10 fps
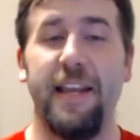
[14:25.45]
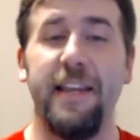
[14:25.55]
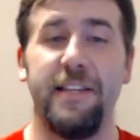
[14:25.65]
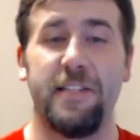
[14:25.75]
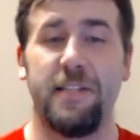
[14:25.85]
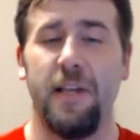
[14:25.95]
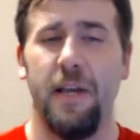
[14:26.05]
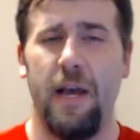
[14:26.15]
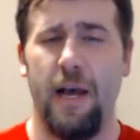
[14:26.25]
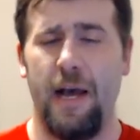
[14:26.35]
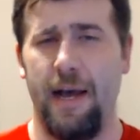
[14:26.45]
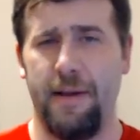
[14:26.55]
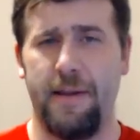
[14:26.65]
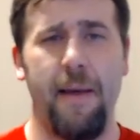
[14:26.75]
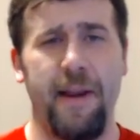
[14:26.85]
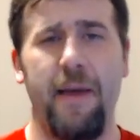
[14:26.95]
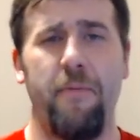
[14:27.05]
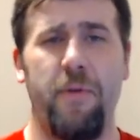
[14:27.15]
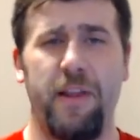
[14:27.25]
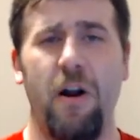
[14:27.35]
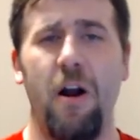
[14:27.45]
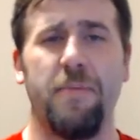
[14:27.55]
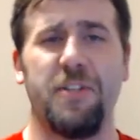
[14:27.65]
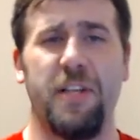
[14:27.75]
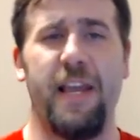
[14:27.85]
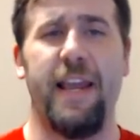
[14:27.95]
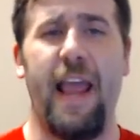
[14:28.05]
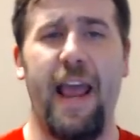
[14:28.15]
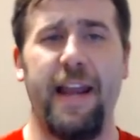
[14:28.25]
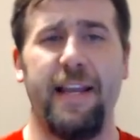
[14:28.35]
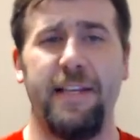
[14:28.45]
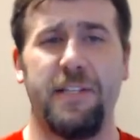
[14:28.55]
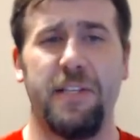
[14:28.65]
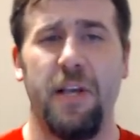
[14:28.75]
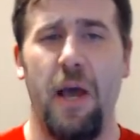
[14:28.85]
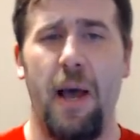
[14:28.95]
He's coming in with an arm sling, and he's